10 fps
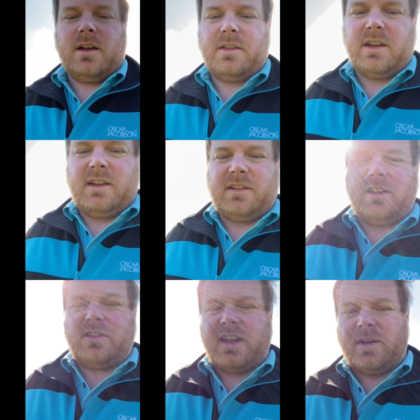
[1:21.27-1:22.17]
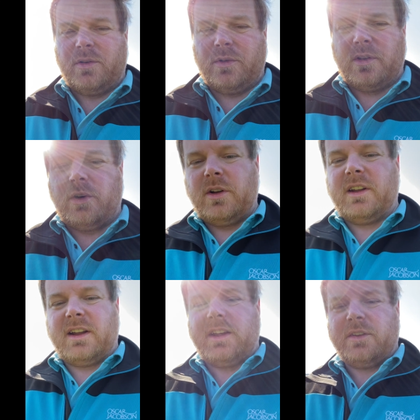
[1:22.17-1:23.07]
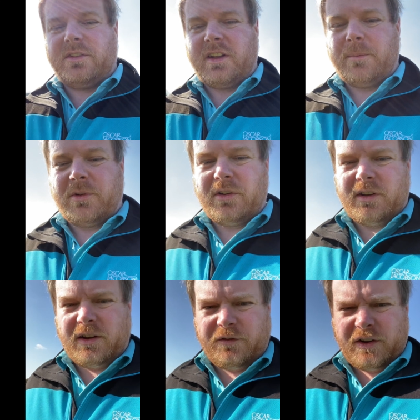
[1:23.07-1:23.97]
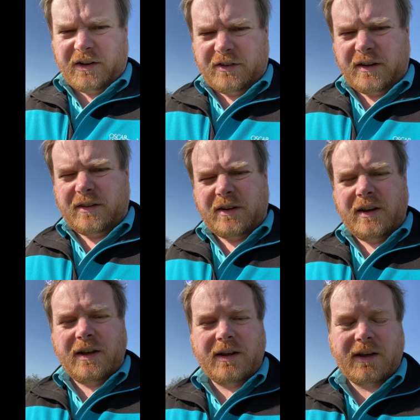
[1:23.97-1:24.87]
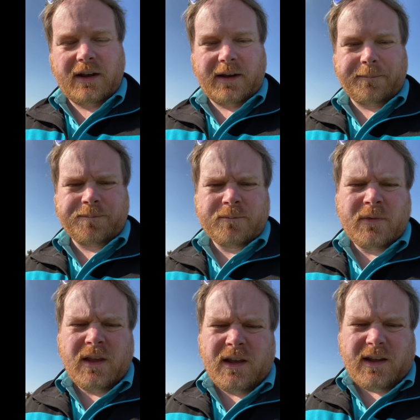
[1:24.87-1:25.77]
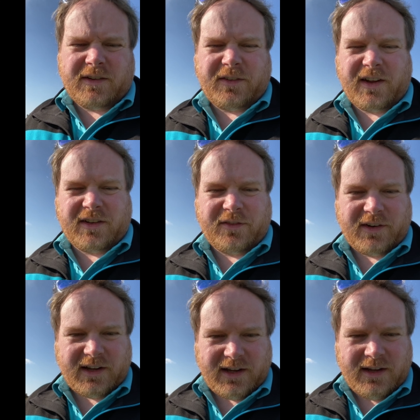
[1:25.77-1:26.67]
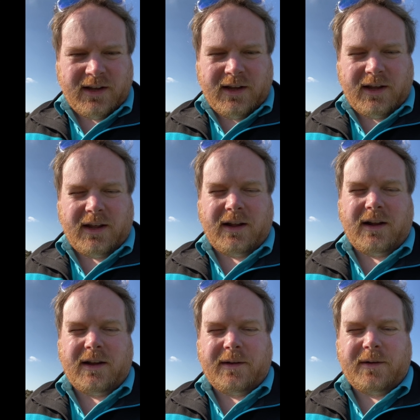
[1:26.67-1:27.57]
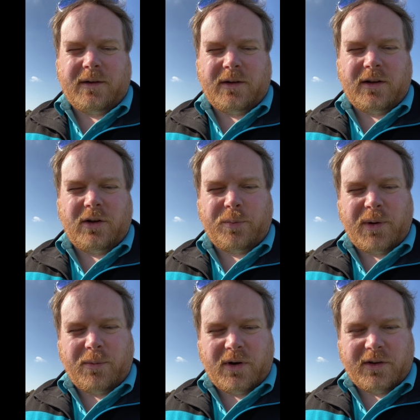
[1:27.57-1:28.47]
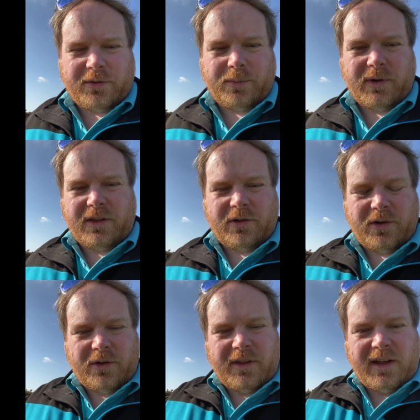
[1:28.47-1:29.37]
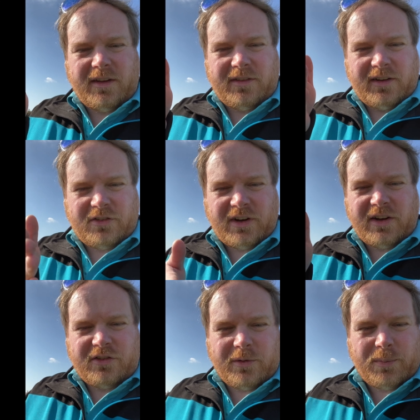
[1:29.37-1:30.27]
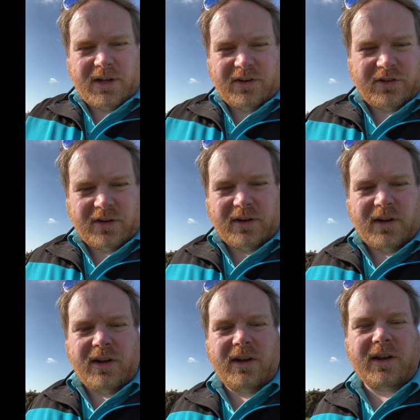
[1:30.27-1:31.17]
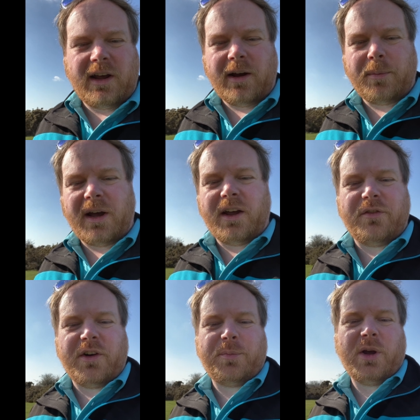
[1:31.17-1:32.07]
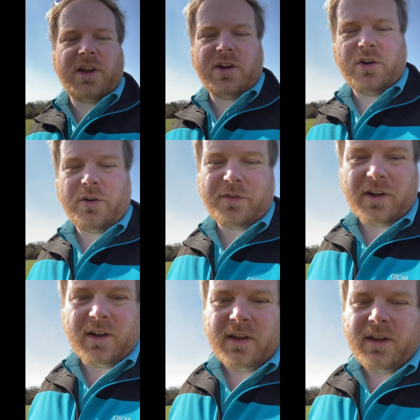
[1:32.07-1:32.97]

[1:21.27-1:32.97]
the discount or the holiday on stamp duty finishes. It's effectively, a lot of people ask whether or not that is exchange completion. How about if I put in an offer?